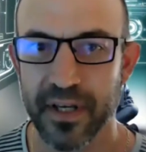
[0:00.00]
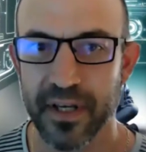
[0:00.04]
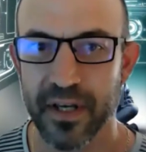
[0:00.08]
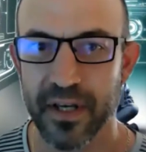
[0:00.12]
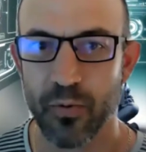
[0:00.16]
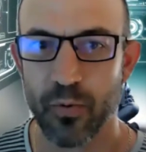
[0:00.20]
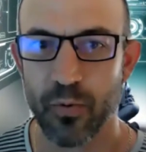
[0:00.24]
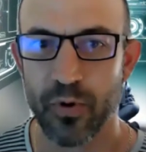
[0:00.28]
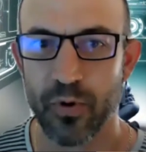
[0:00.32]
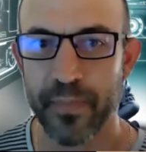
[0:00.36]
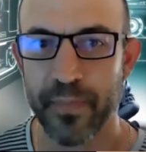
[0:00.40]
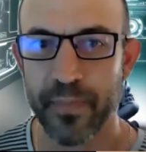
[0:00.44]

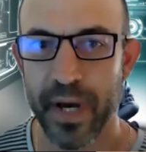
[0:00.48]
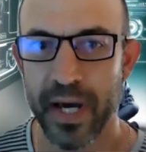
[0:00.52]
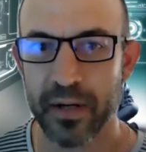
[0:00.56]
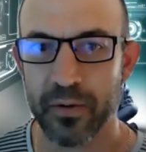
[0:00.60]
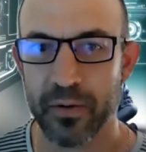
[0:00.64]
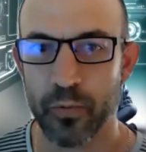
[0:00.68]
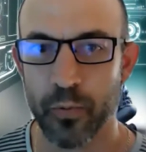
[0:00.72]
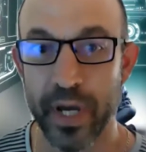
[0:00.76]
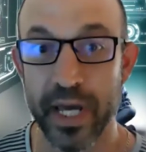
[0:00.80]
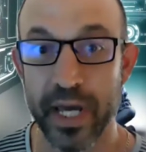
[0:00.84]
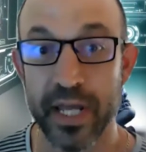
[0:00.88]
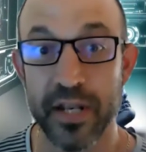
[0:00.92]
What
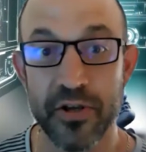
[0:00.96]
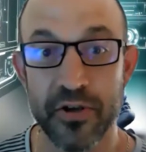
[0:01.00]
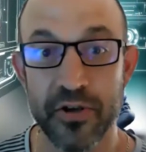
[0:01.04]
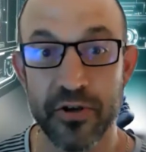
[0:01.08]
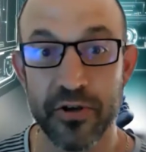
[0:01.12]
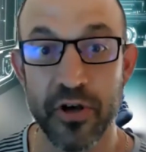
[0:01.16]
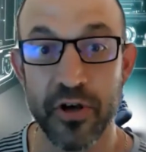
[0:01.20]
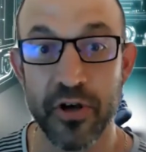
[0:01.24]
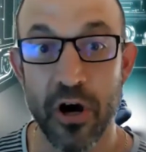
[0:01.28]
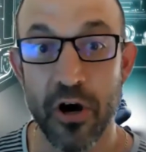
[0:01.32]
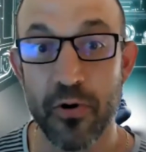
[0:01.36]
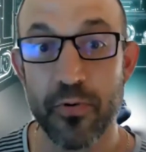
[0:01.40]
about where do you
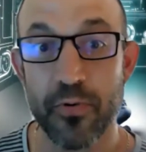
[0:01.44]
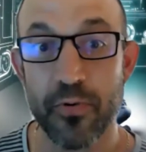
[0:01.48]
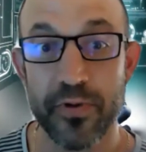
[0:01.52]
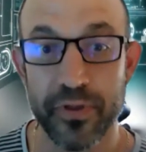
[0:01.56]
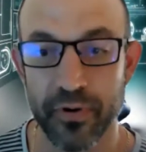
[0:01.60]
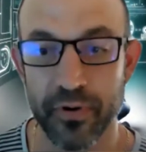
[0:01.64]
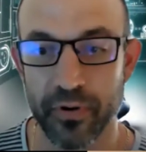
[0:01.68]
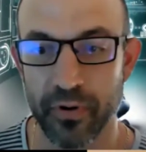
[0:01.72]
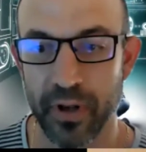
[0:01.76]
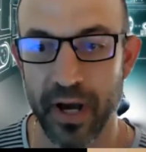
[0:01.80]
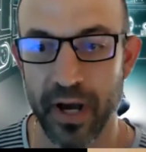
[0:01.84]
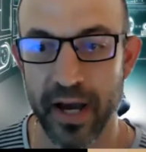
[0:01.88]
go with
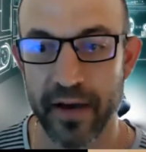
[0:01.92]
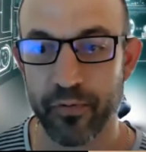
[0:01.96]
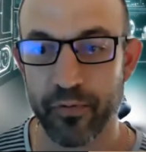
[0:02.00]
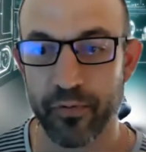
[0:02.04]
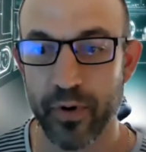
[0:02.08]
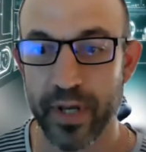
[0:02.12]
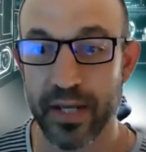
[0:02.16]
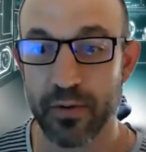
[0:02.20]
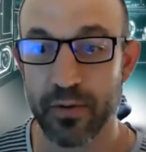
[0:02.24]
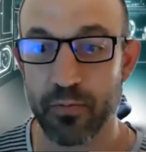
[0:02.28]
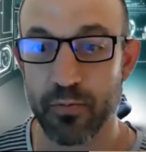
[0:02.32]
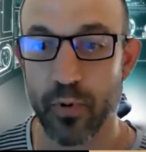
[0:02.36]
your life? Where
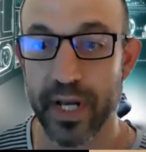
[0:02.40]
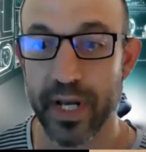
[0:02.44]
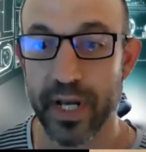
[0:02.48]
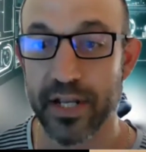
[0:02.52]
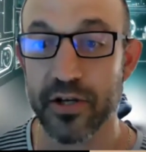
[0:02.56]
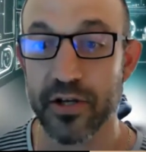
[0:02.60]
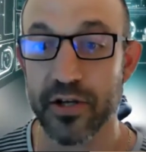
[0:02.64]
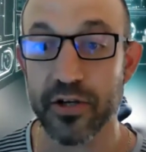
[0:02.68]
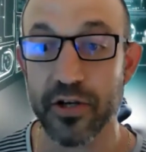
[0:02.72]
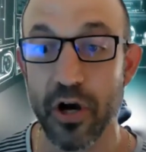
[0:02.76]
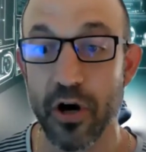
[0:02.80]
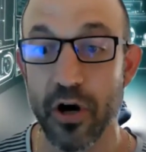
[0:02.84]
do
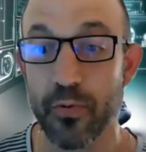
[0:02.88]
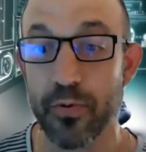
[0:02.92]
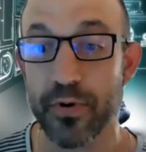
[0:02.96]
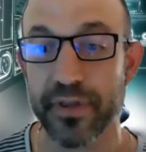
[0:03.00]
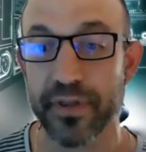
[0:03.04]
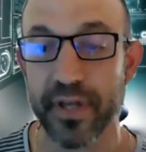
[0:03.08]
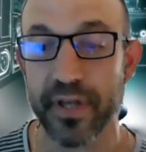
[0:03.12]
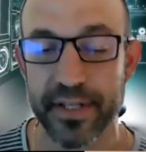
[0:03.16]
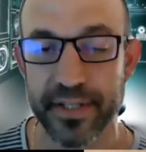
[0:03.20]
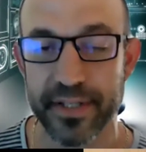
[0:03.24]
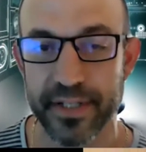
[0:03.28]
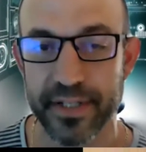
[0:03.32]
you go with
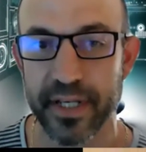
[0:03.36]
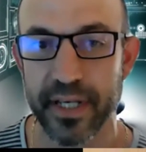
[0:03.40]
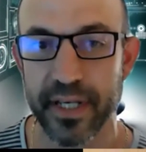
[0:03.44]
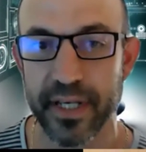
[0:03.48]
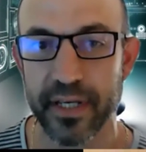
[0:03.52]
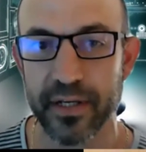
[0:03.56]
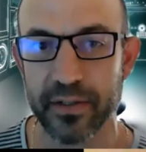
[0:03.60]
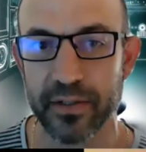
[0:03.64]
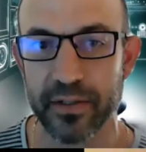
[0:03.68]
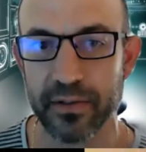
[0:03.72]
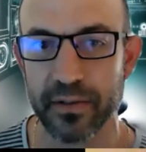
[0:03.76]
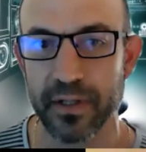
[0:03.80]
that
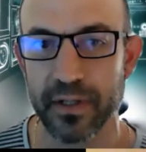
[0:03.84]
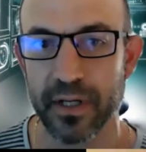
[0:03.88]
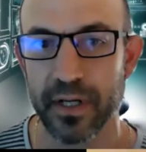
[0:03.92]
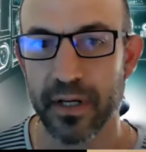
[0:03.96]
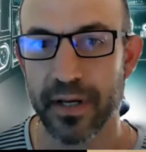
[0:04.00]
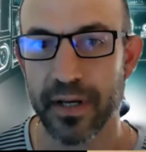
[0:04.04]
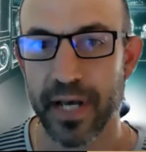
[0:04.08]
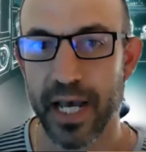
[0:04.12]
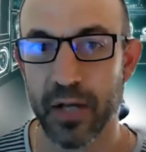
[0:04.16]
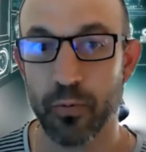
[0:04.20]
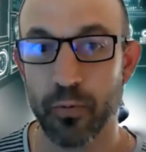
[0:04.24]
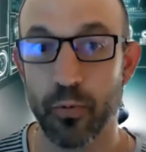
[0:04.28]
skill,
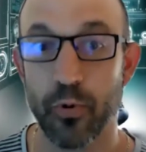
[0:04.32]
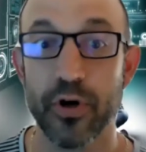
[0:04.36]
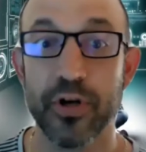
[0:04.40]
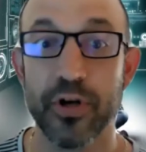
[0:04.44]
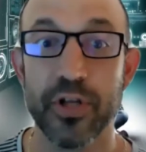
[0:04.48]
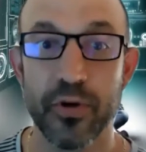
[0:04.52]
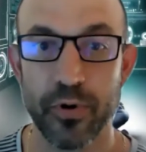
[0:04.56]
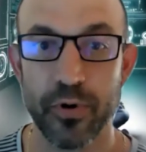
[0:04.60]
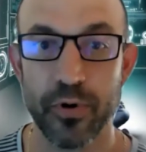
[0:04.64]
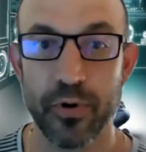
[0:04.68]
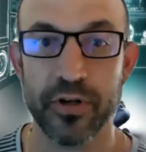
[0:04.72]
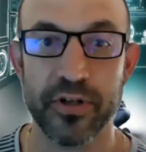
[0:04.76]
and what do
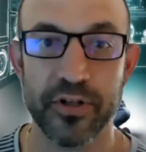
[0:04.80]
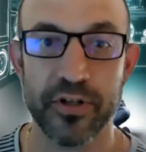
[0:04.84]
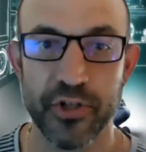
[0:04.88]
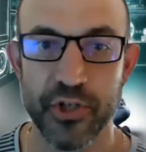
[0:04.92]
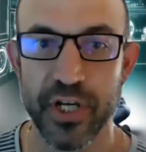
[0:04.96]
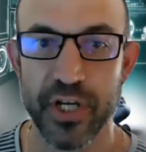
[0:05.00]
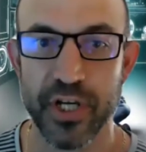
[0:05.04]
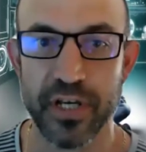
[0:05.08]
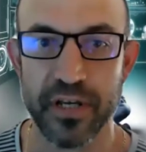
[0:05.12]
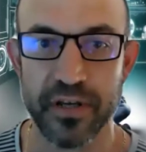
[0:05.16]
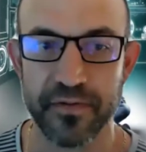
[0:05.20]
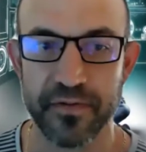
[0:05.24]
you want to
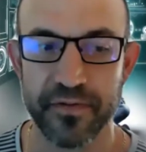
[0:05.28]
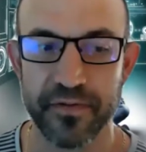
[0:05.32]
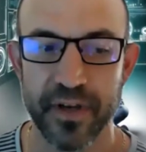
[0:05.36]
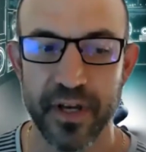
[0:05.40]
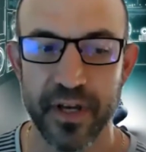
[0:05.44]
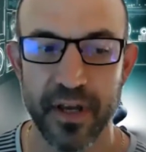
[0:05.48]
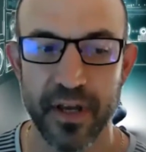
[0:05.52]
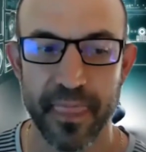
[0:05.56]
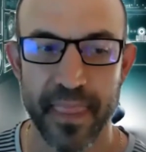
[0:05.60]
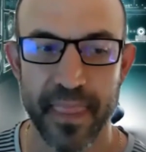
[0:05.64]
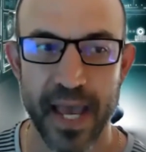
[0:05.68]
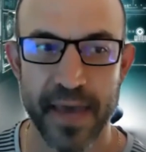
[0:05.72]
achieve?
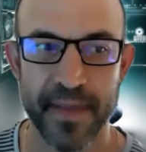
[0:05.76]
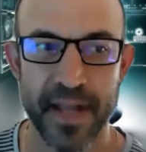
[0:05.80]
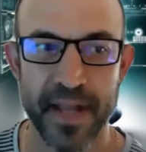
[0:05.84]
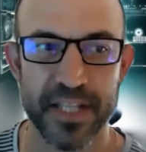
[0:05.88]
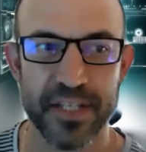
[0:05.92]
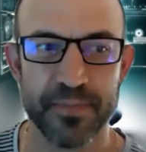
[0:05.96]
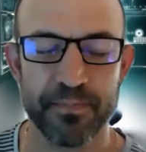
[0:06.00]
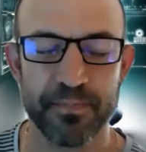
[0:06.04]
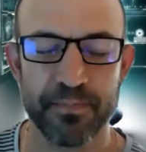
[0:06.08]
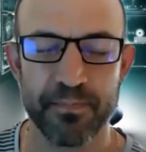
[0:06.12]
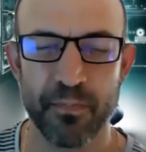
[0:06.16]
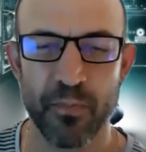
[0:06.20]
And
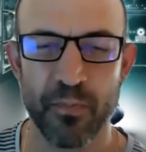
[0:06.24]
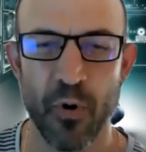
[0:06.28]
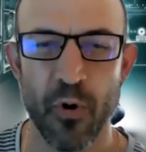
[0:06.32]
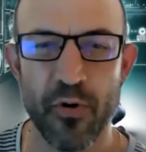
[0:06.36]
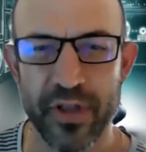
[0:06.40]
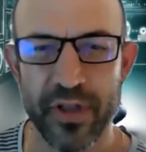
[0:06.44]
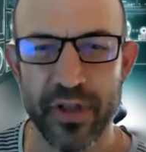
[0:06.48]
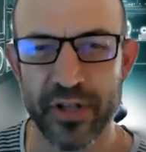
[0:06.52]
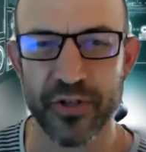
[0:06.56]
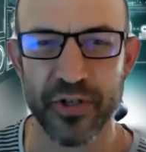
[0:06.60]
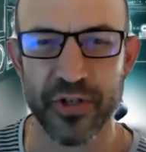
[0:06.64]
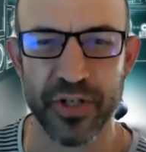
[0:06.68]
that's more
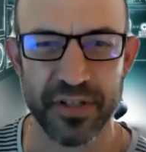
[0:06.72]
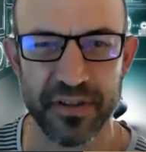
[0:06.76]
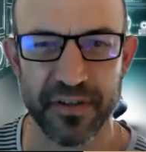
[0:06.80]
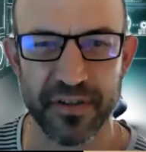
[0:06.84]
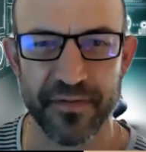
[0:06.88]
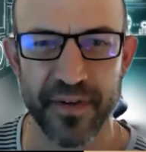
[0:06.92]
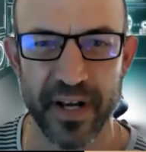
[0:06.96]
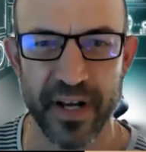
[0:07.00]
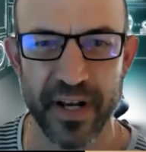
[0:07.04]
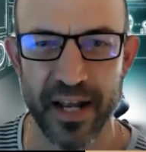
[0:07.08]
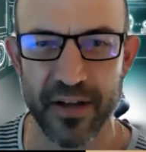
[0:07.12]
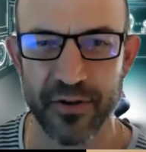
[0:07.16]
than just a
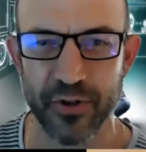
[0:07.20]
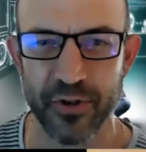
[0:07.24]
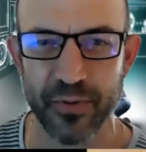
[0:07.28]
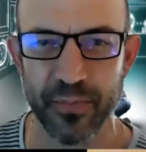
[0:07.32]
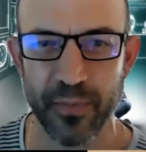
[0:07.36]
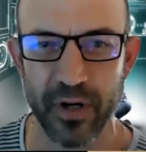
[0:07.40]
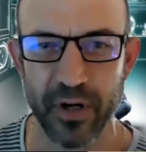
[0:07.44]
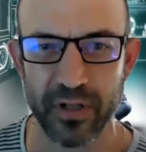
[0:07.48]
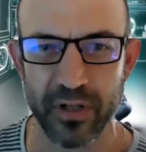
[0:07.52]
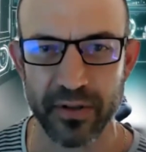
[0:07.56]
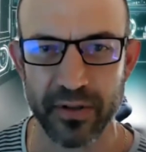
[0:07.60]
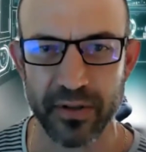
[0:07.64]
financial
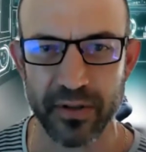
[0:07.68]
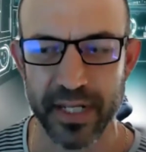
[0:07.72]
model.